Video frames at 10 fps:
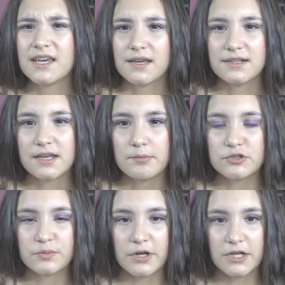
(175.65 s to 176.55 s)
heat
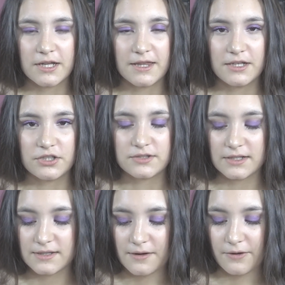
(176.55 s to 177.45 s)
tamer spray or anything just
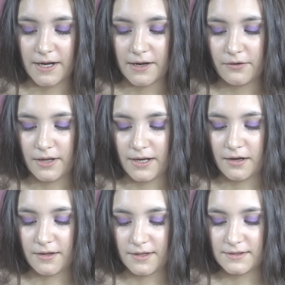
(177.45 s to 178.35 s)
because I ran out, and I
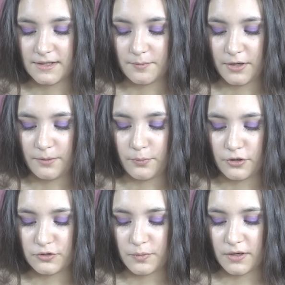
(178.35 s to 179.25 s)
got this in my
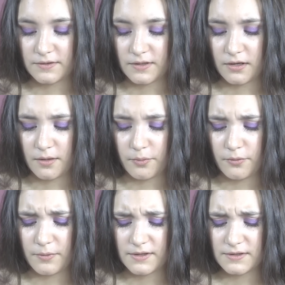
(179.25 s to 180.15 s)
Birchbox a
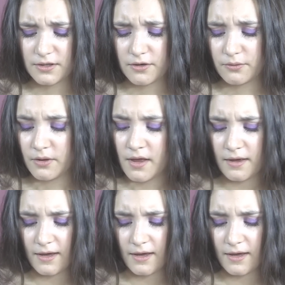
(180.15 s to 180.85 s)
couple months ago.